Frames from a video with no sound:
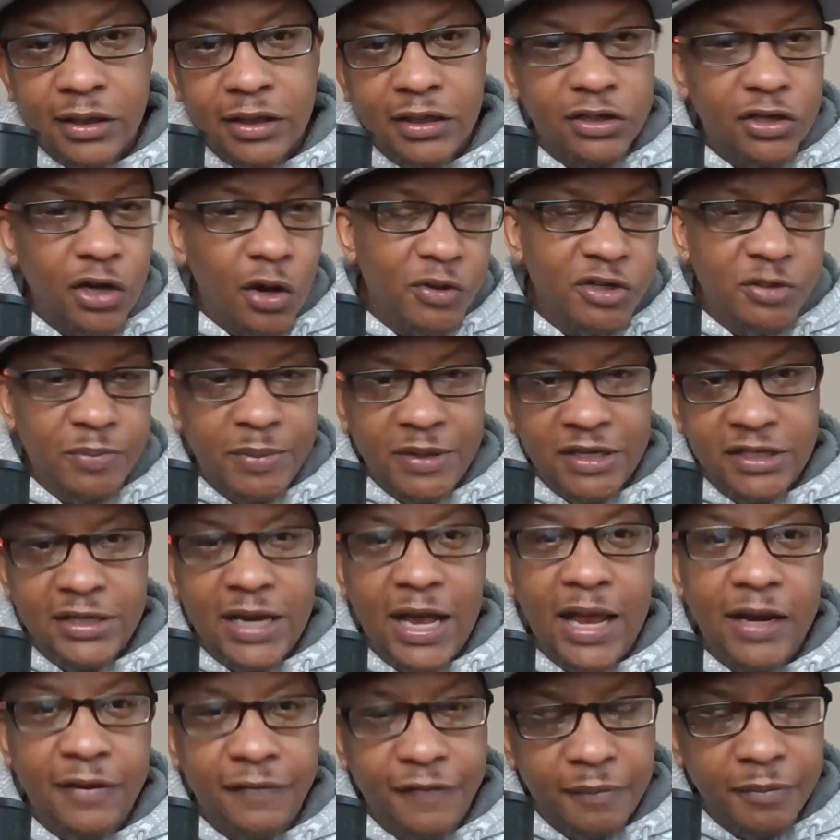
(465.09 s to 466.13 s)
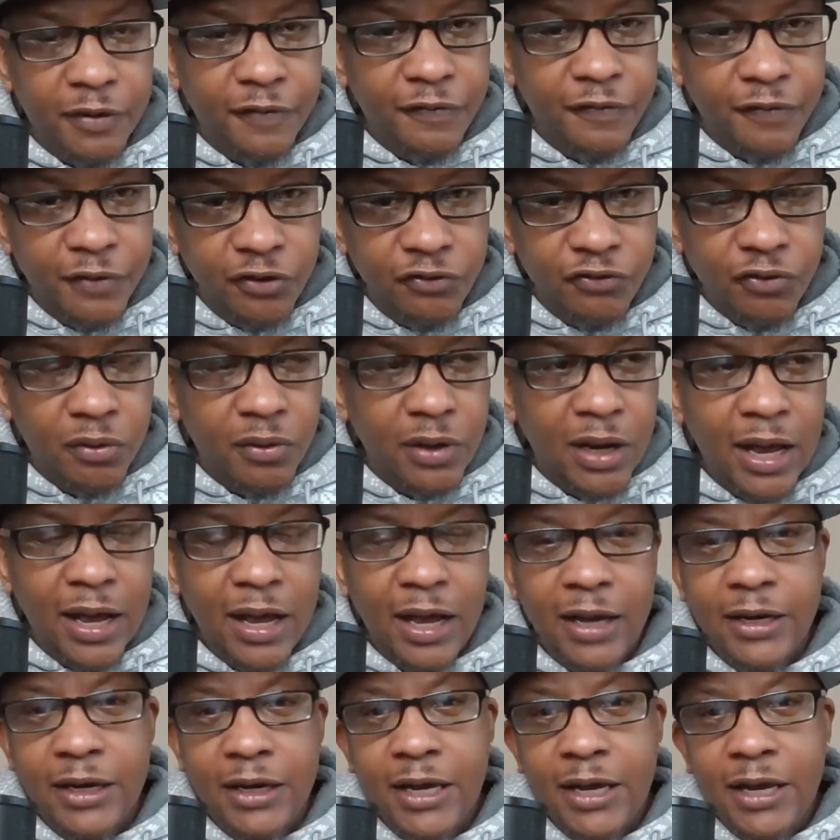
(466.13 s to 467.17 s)
He's always been solid from the free throw
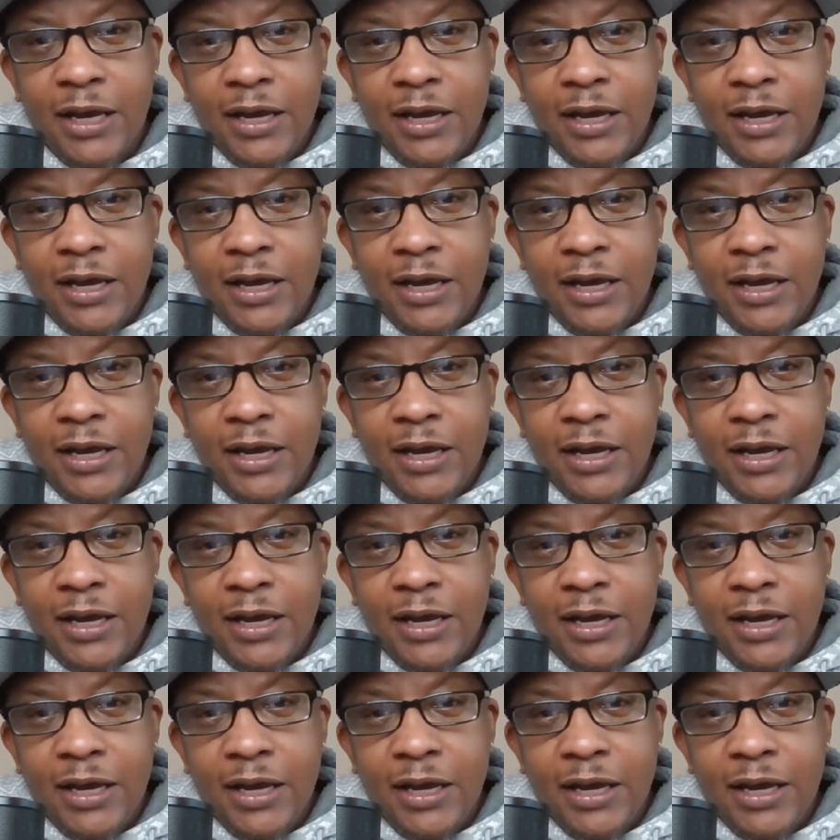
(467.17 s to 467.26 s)
line,